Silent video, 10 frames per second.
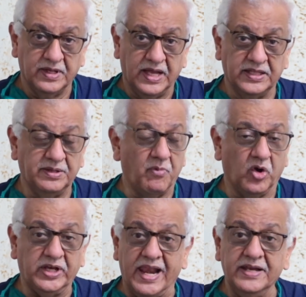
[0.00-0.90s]
And the
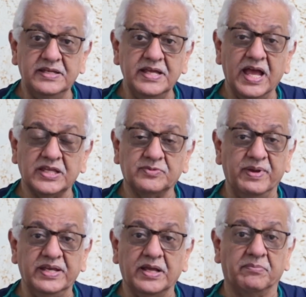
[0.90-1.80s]
mortality has
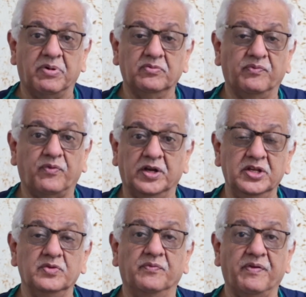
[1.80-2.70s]
been about
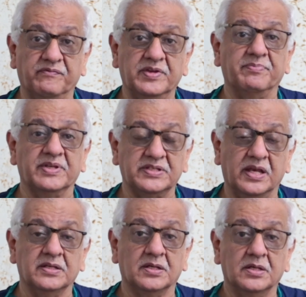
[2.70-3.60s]
40 to 50%.